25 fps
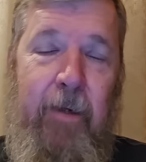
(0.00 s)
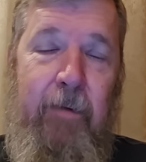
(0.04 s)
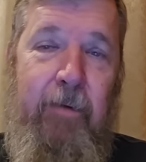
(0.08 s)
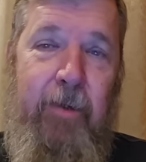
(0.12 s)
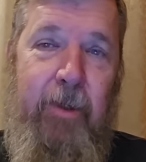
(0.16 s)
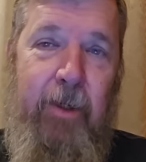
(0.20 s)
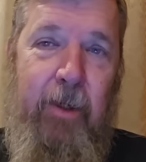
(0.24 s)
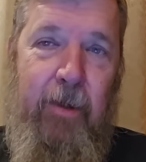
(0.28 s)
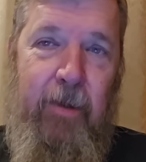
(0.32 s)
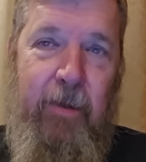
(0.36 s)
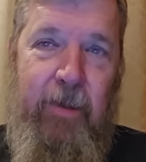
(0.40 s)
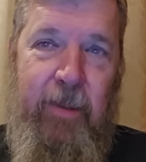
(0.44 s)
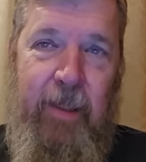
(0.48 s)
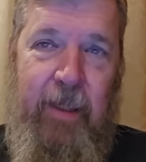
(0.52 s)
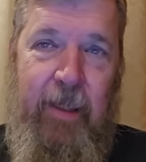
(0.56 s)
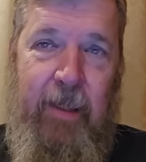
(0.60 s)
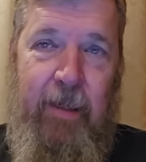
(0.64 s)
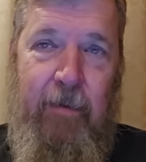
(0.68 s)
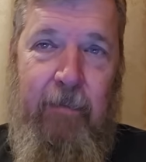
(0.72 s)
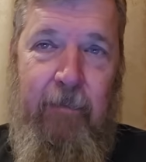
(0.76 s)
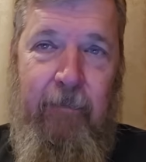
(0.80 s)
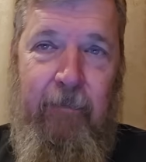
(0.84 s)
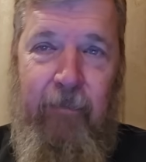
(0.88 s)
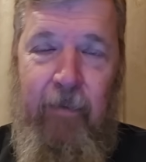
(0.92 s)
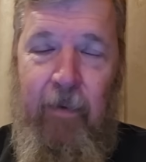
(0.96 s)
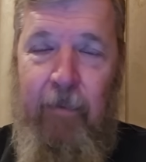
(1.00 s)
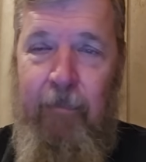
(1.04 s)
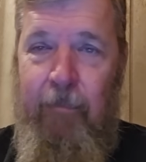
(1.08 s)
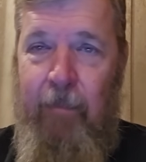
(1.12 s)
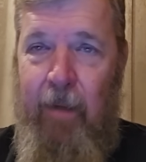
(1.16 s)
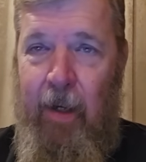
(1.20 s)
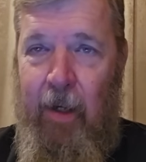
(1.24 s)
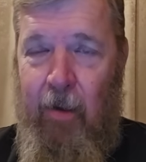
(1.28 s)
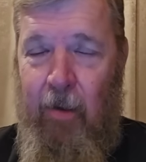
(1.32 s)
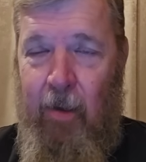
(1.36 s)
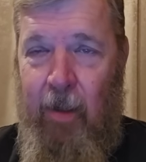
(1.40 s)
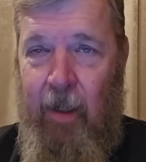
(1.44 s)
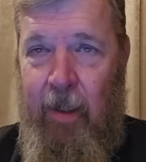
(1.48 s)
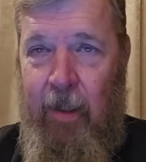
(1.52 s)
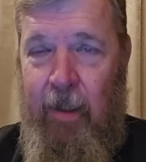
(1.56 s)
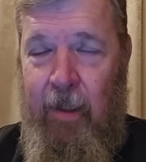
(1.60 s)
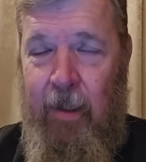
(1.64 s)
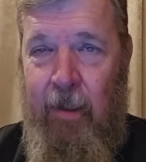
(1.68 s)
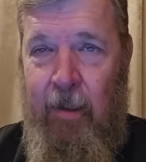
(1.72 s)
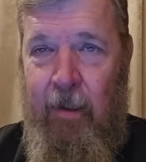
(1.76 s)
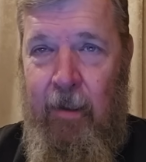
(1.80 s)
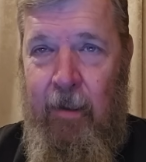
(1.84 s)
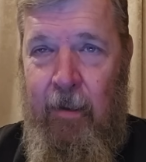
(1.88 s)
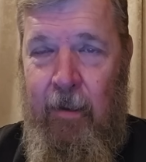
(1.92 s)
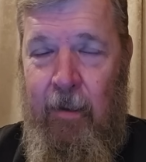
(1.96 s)
New Jersey, from Maryland
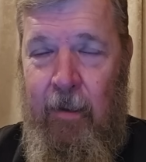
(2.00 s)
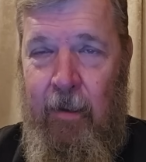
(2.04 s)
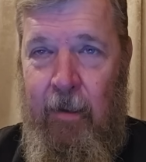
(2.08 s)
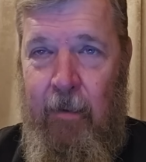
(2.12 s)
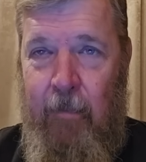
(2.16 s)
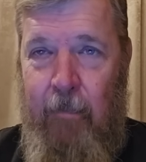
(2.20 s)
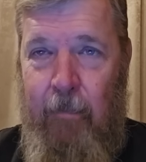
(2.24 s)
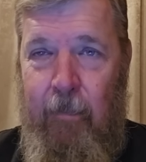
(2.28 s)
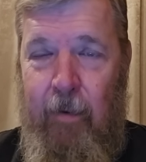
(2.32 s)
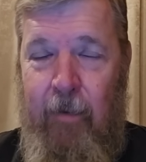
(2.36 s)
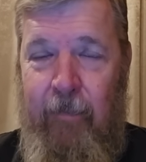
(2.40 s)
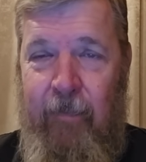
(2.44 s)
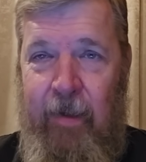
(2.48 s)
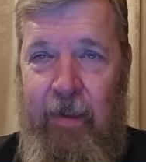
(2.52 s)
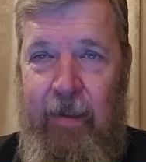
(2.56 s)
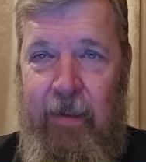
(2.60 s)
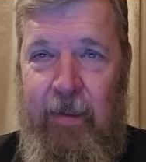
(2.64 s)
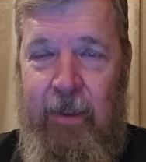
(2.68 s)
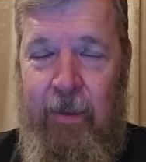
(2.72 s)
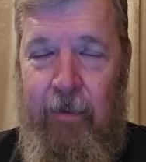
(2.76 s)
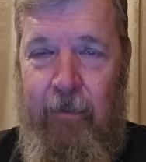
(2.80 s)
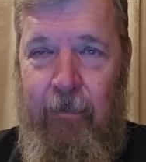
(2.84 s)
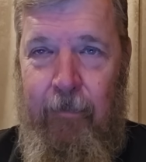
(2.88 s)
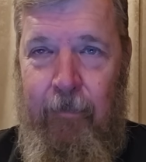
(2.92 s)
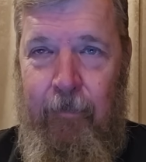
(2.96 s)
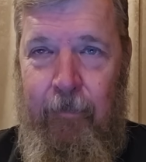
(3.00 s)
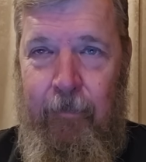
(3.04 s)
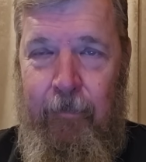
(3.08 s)
moving to?